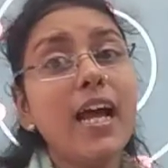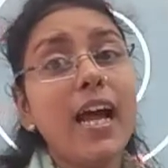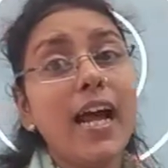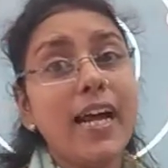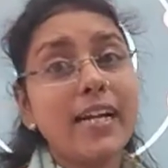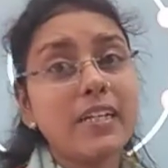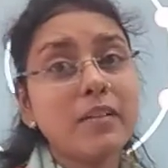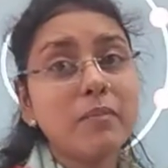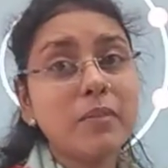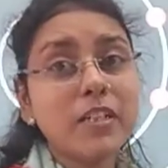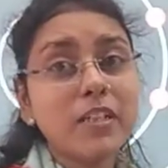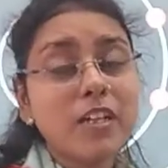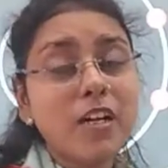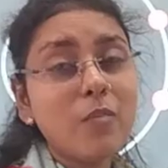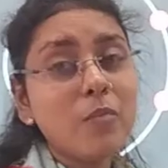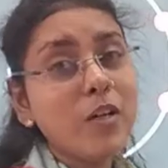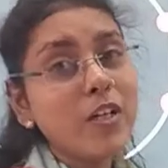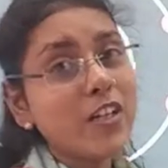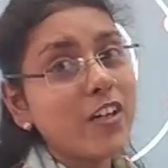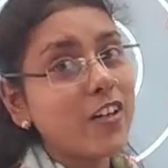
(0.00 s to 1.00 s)
atomic
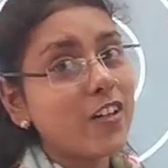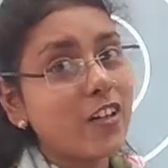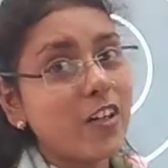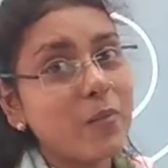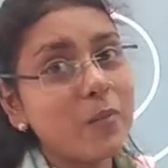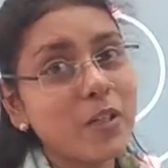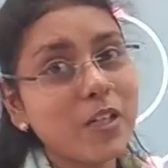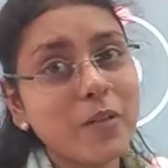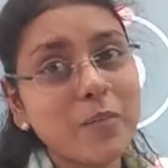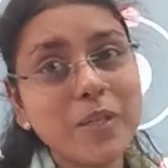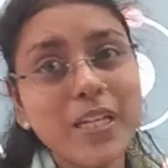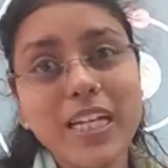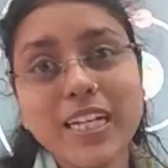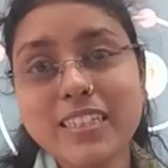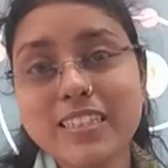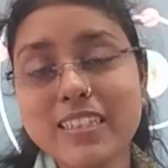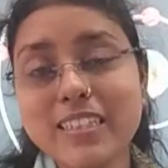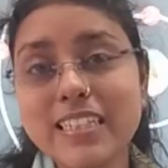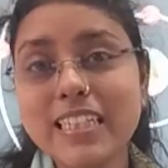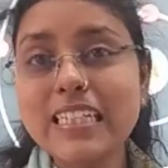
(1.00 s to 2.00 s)
number or number of
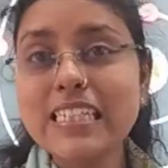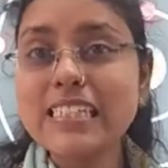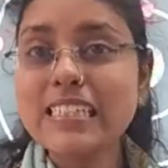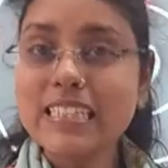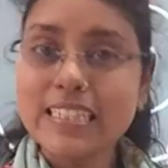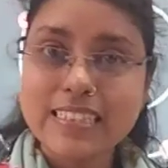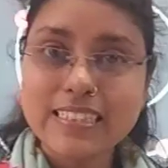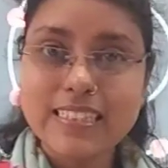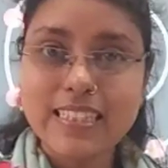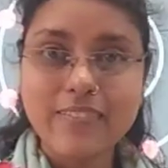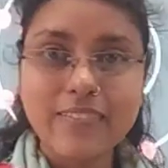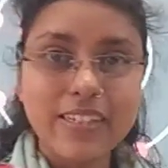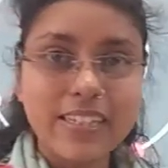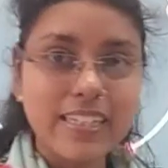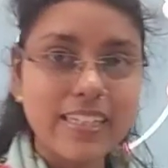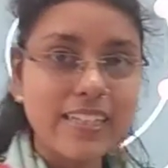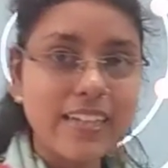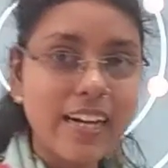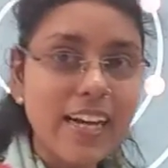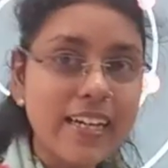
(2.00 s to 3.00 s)
electron is 70,
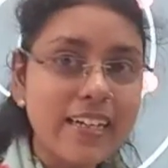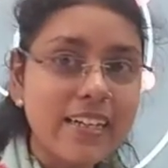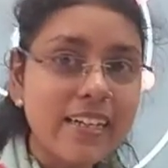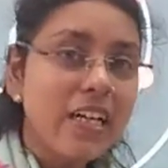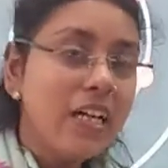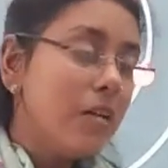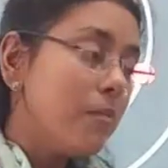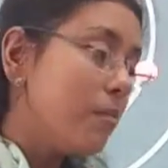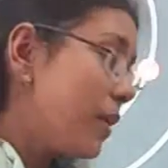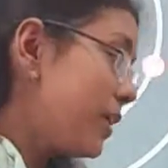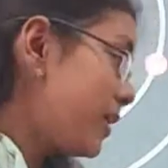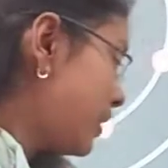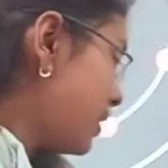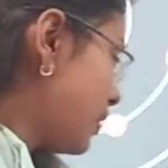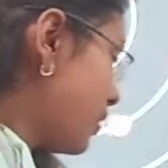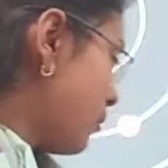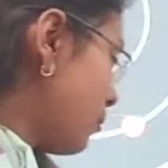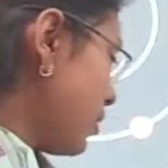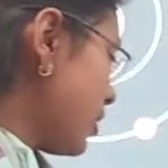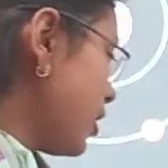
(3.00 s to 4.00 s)
right? But the
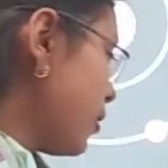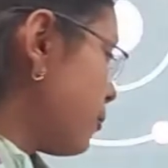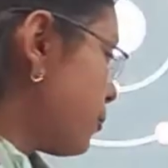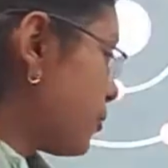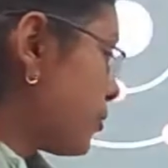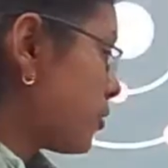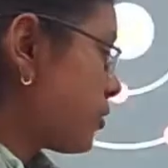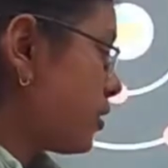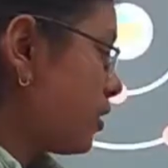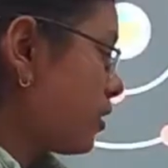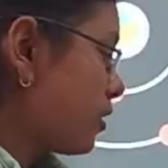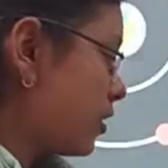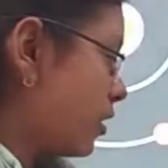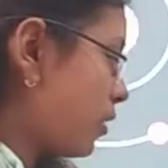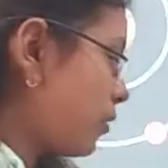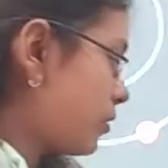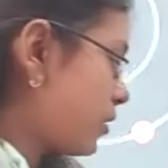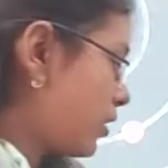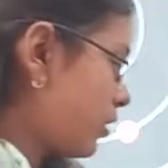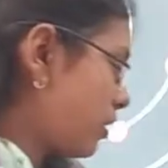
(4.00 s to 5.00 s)
number of proton,
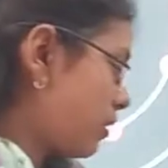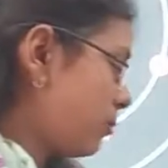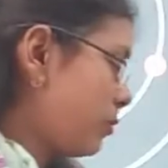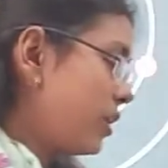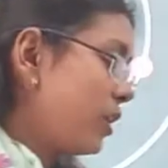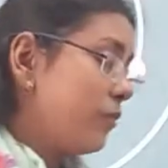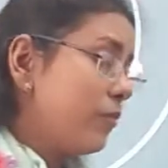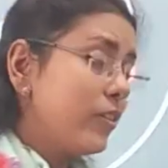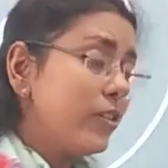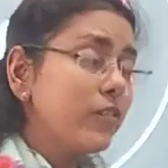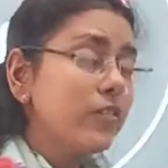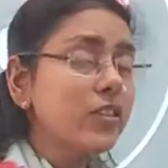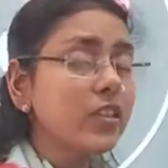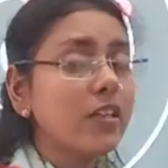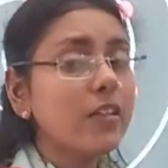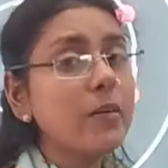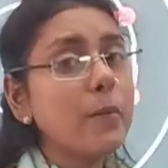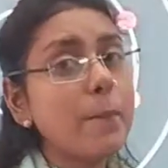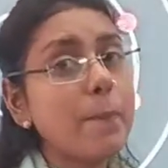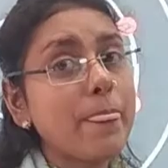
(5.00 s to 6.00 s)
the number of
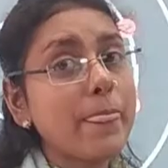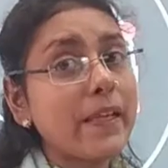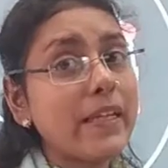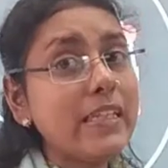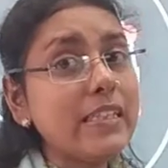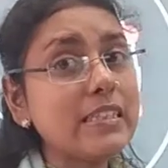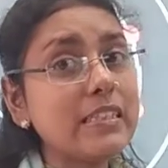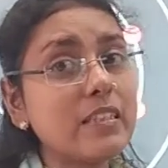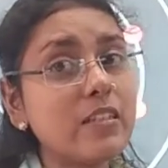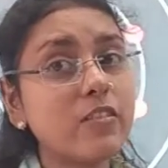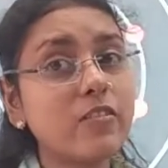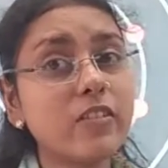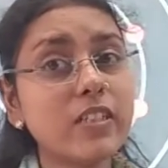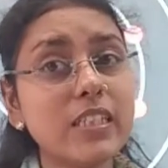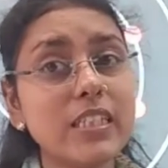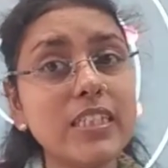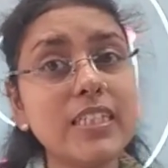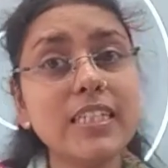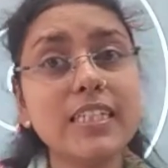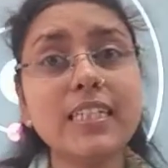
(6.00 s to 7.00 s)
neutron is over
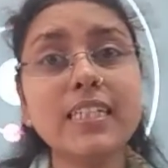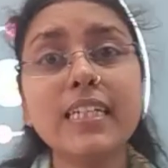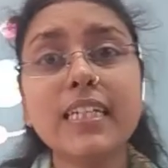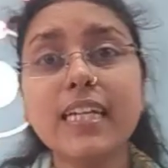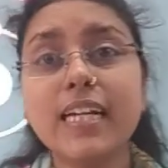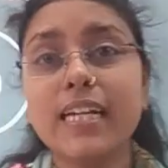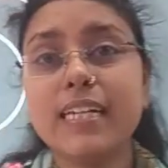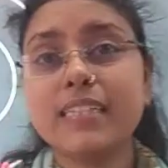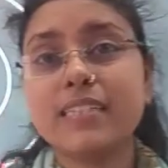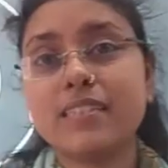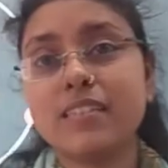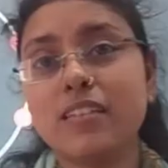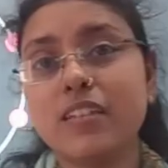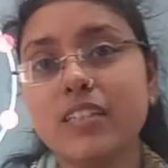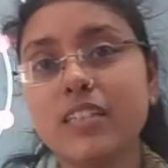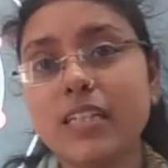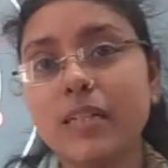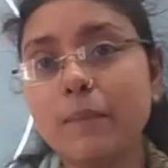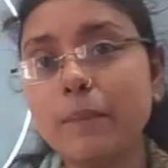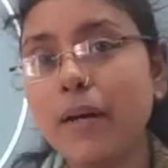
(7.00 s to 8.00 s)
here, it's
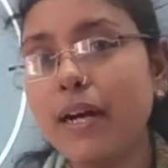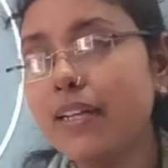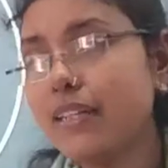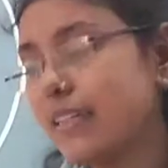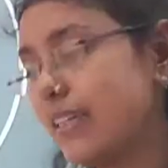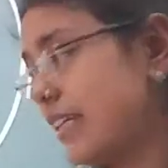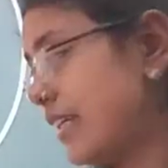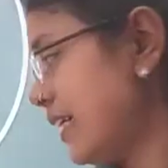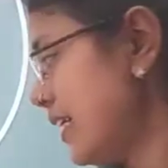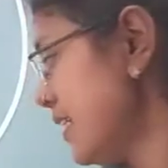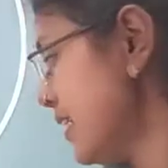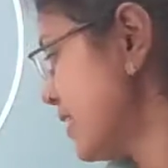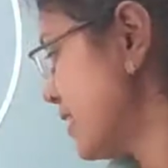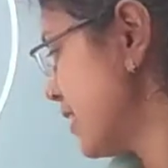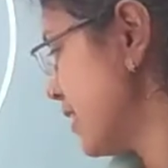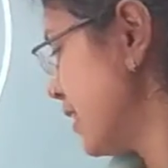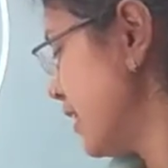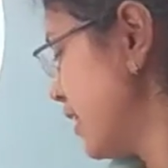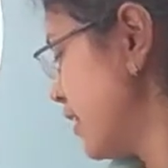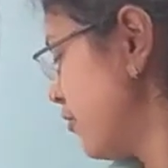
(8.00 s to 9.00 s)
nothing but it's
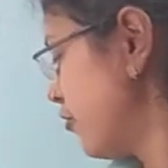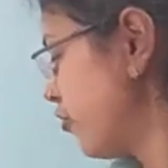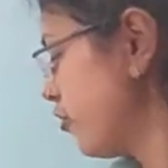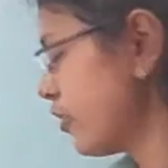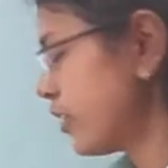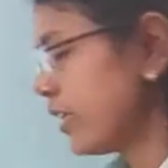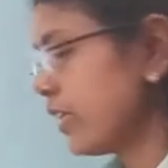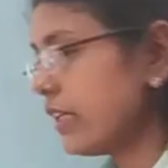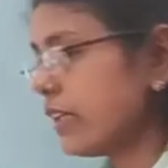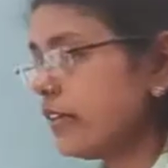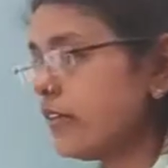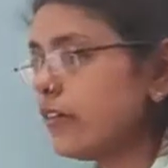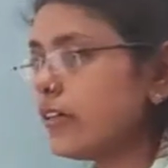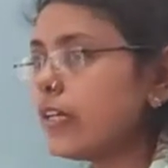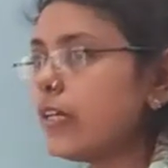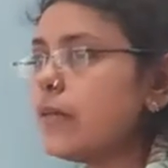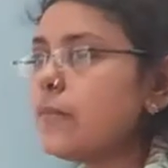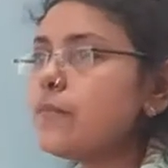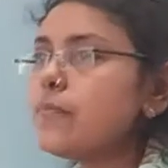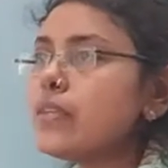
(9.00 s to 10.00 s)
14.
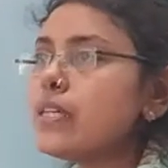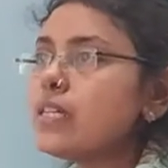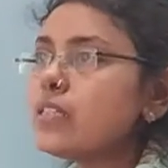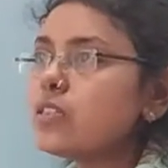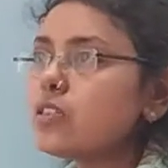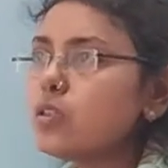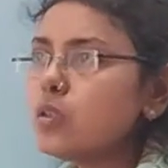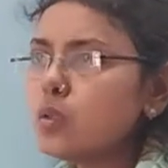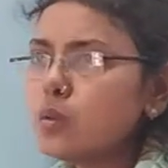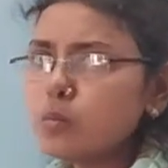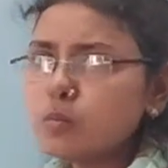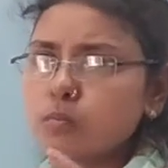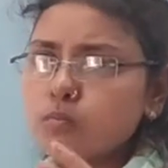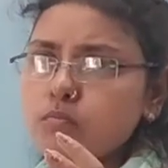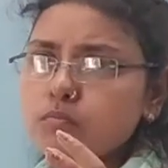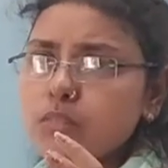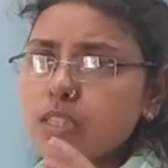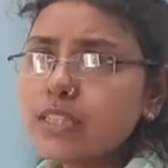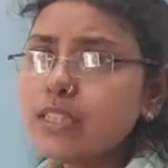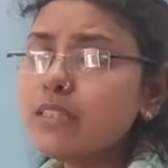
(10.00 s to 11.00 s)
Okay, so
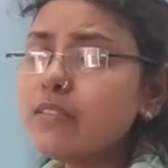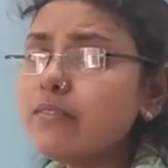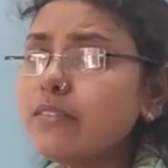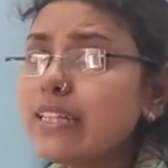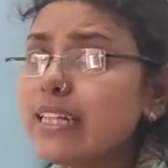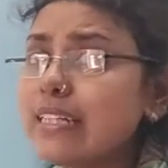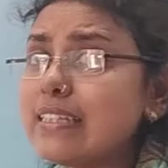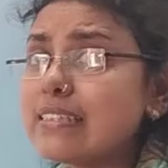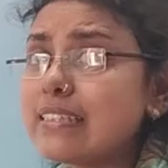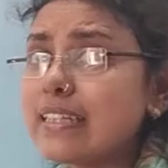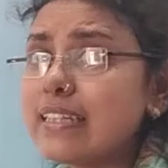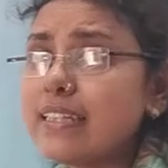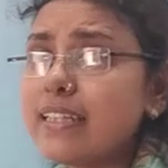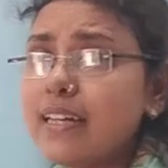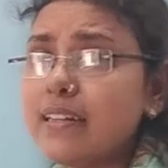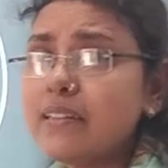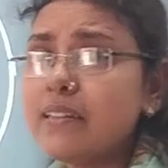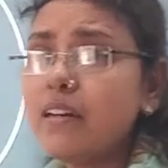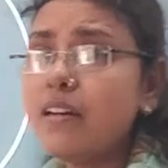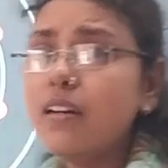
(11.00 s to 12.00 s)
here we can see
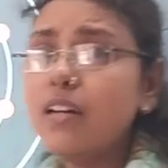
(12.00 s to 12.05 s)
that